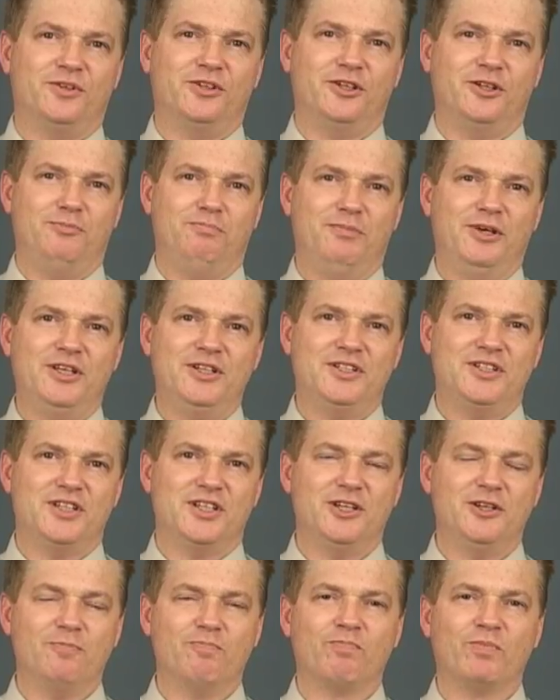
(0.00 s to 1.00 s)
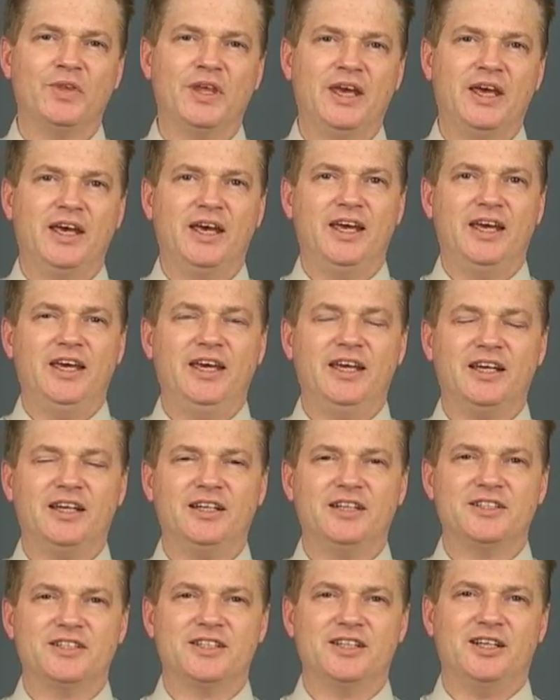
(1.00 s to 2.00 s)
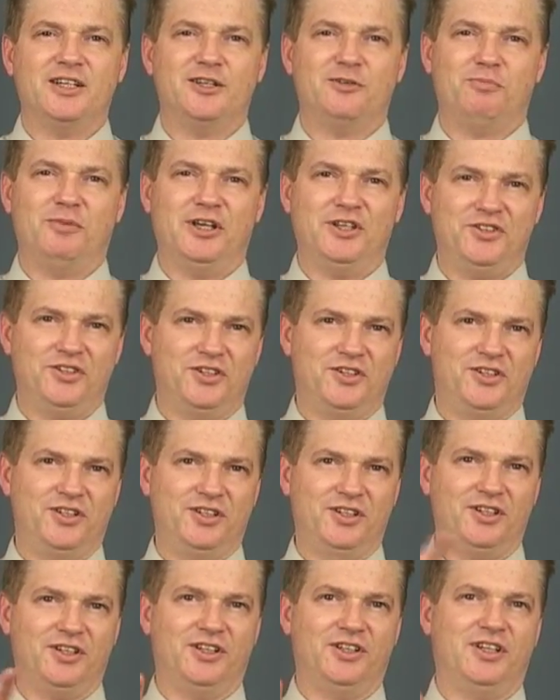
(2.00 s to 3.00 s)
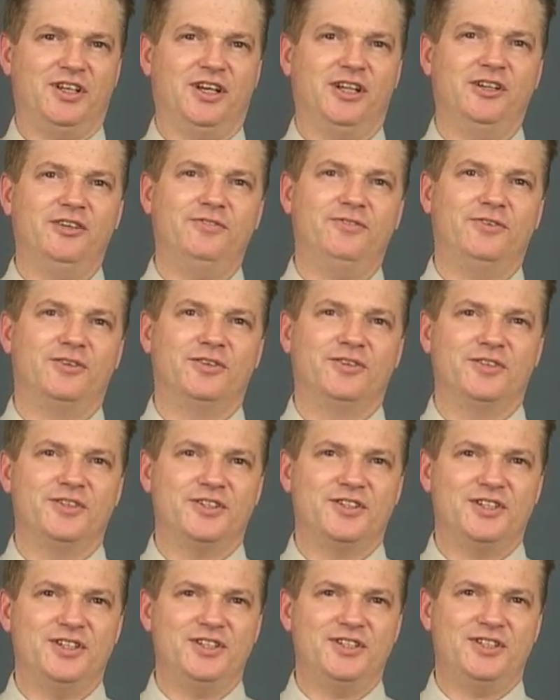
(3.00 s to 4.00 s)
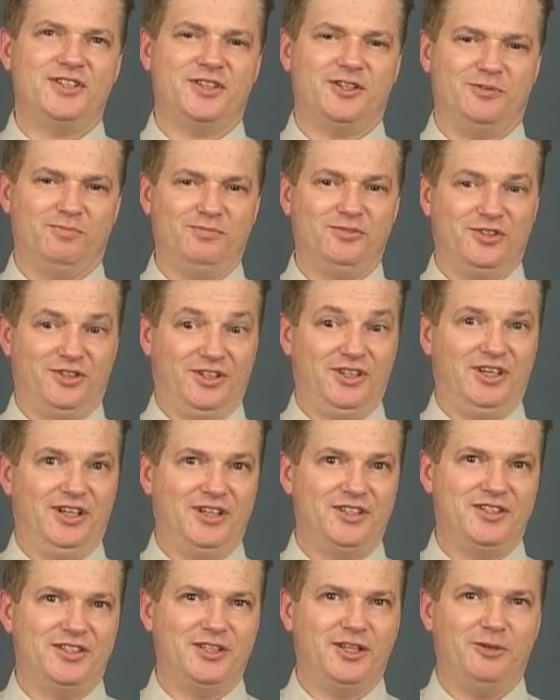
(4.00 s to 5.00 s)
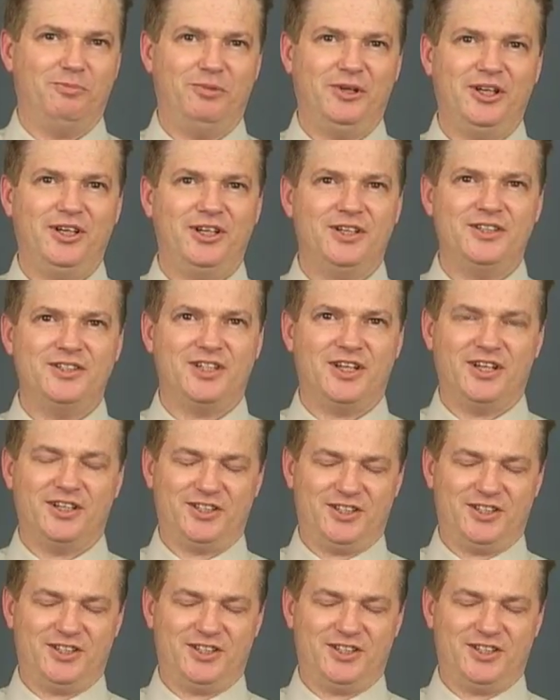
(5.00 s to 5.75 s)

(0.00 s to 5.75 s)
really busy, it can send a message into the telephone system to the SCP saying,